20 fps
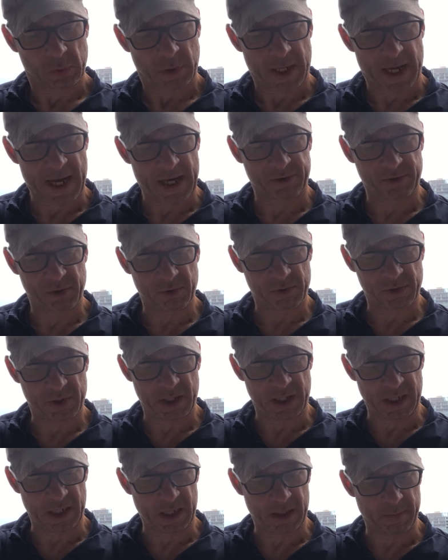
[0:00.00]
Ask your
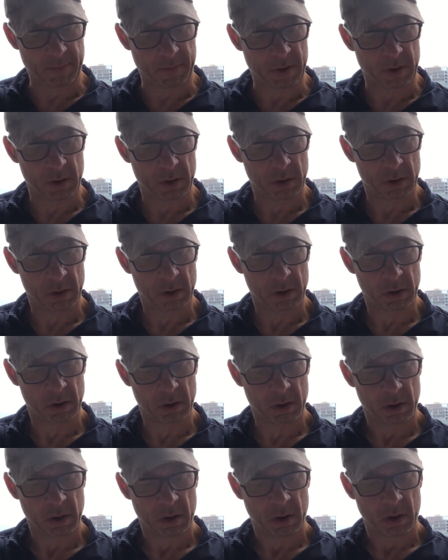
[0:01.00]
team
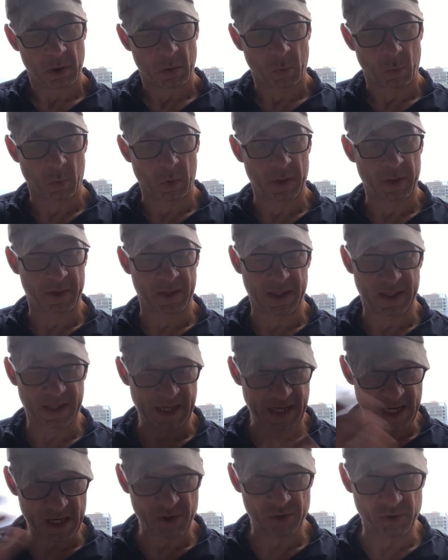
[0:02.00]
what
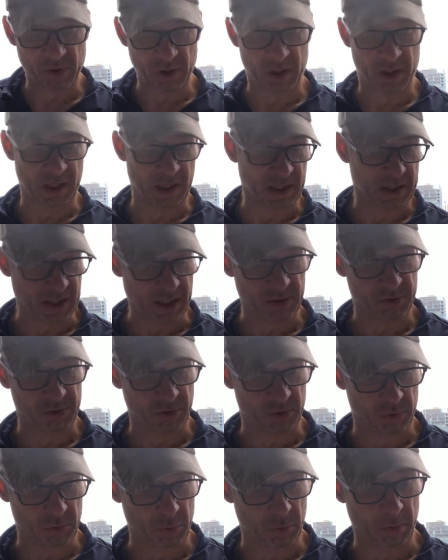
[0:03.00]
they should think they
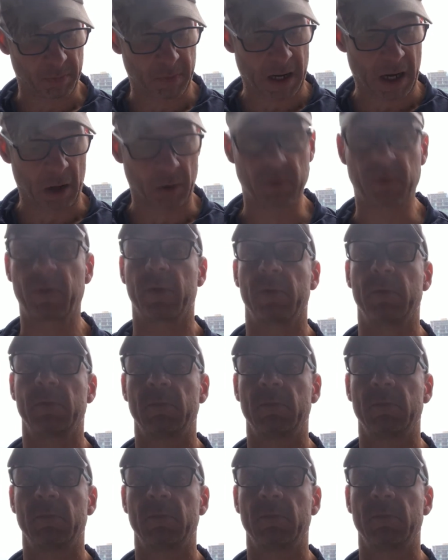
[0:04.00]
should do about